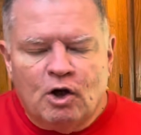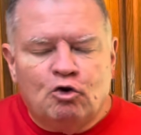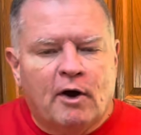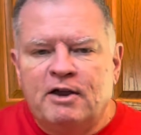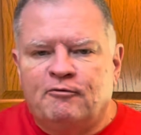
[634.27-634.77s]

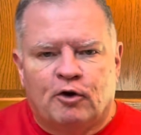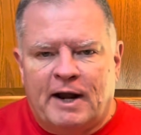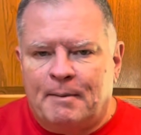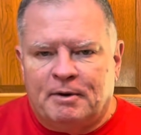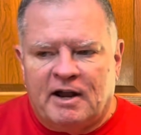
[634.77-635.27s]
Great for an
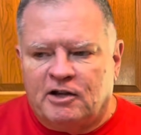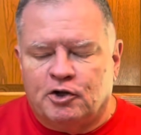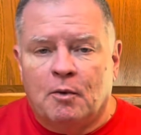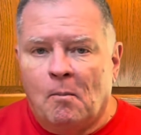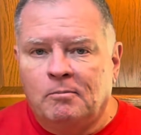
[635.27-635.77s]

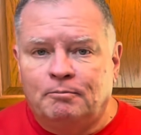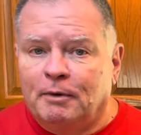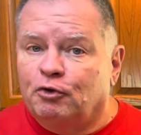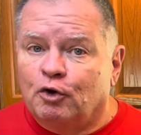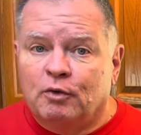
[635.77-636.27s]
appetizer
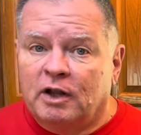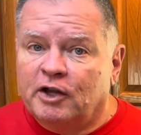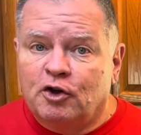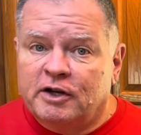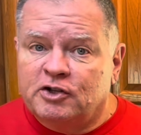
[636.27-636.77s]
but they're really
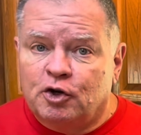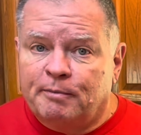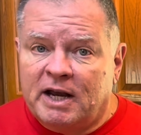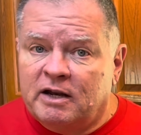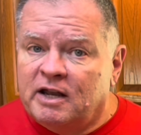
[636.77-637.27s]
good as your
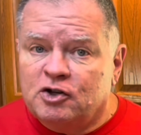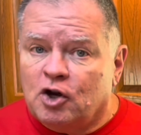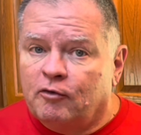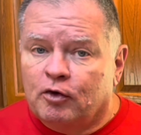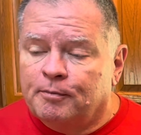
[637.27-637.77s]
main dish
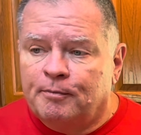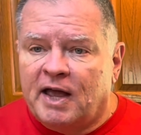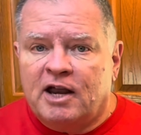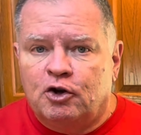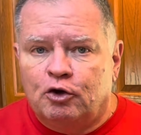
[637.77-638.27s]
over
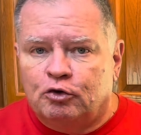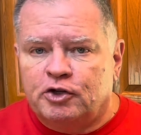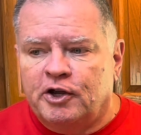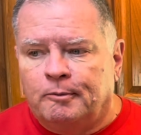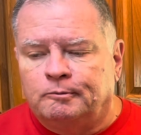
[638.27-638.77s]
egg noodles
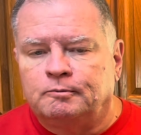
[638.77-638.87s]
too.